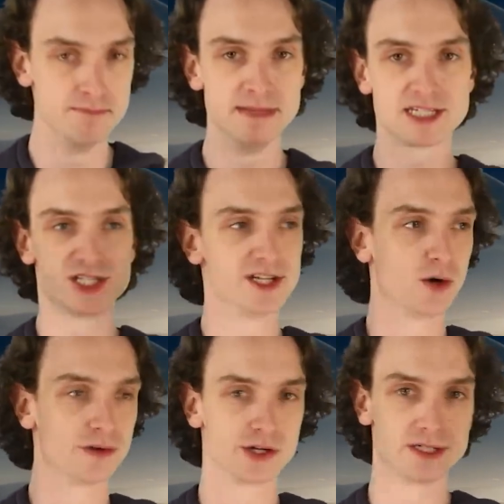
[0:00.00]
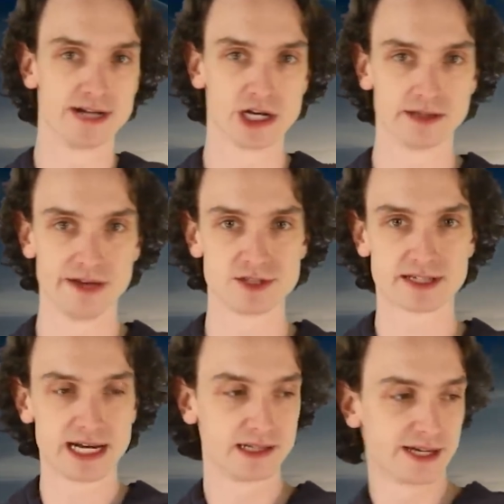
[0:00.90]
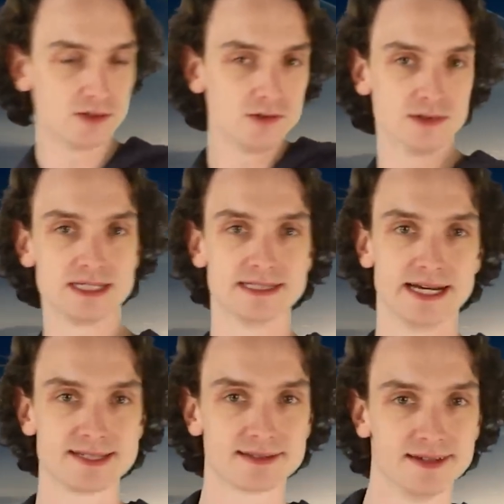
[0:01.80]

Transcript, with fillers: mist zone your entire life. Just kind of like, ooh, this is nice.